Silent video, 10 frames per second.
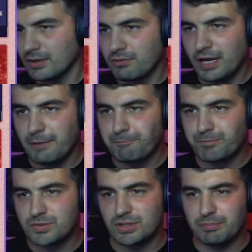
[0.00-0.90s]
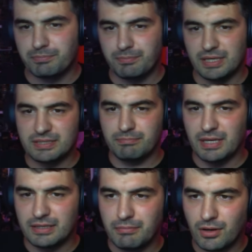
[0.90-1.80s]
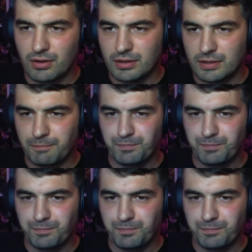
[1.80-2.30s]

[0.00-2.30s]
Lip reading: Okay, so they play the blocker.